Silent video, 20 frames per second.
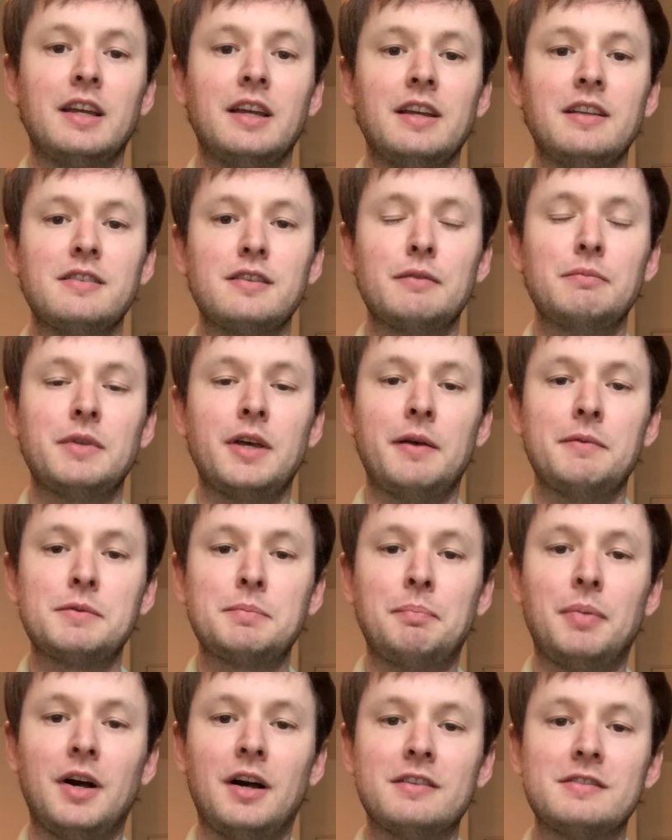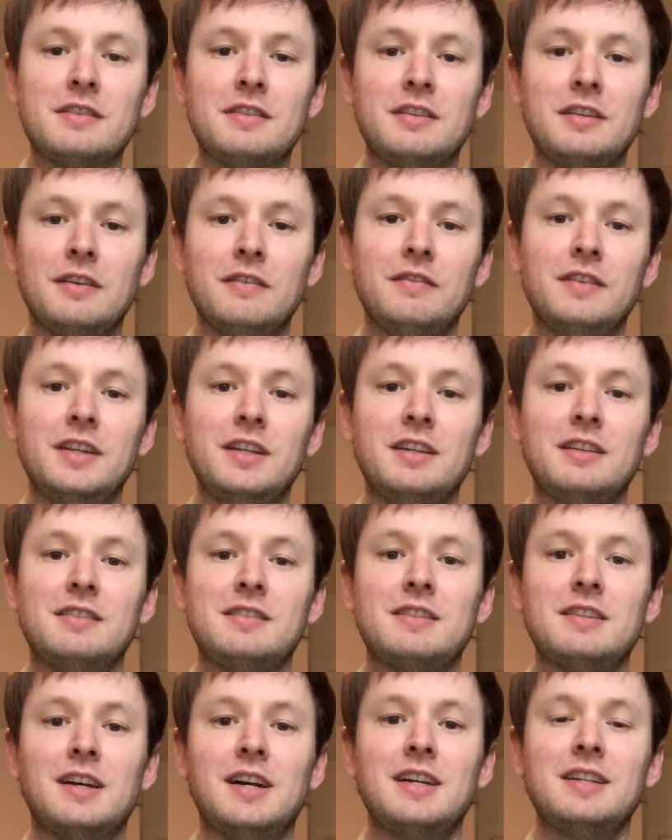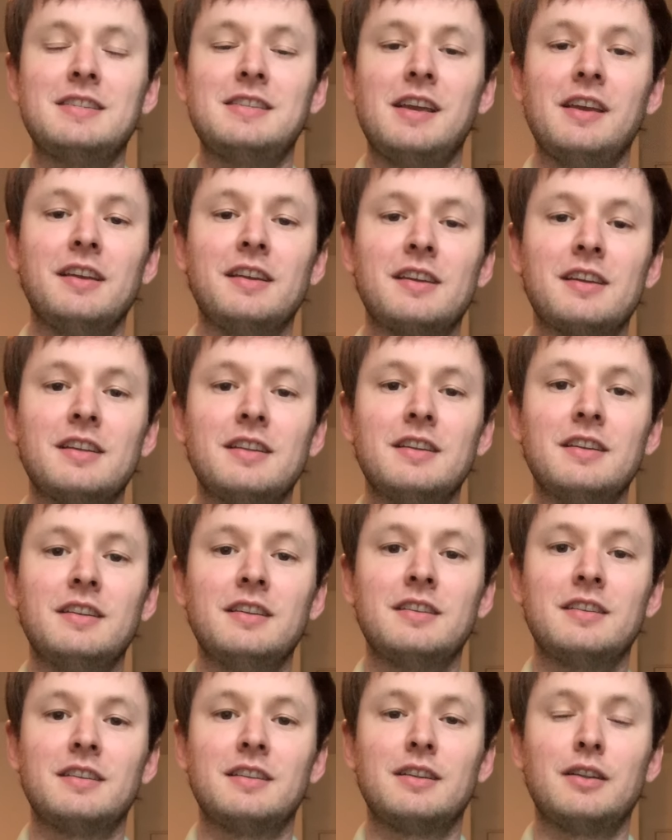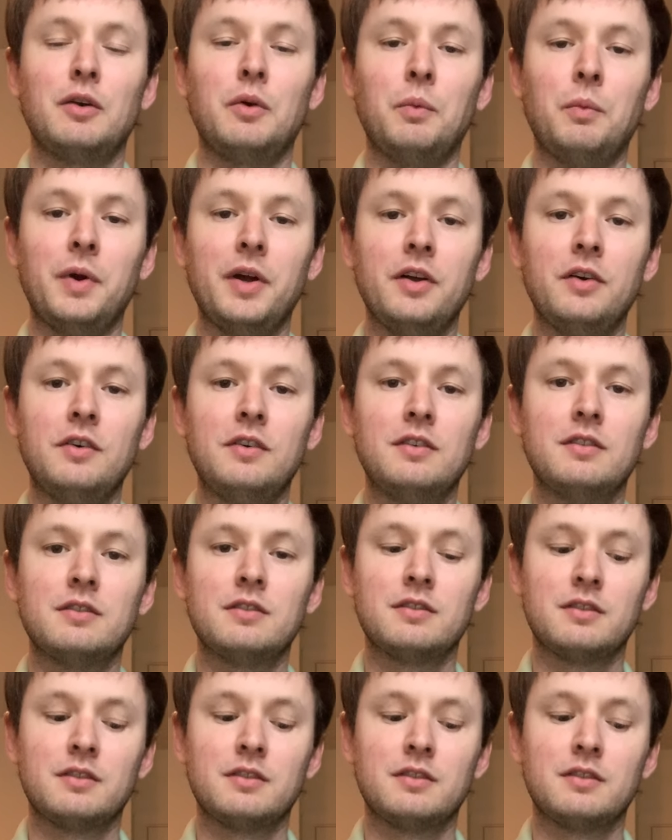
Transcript: And sometimes positivity, it's not taken well.